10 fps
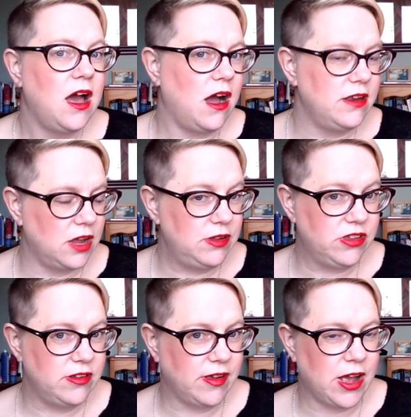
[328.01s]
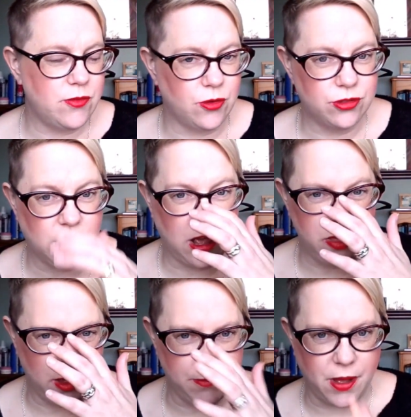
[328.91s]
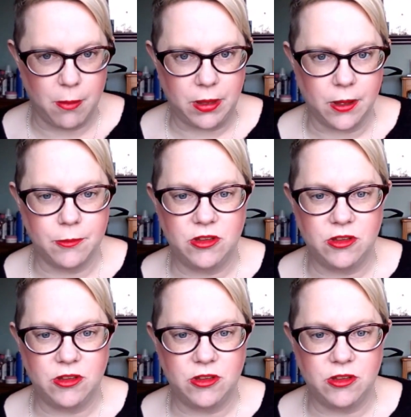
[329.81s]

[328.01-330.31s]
I know we do now have Yours Clothing in Birmingham,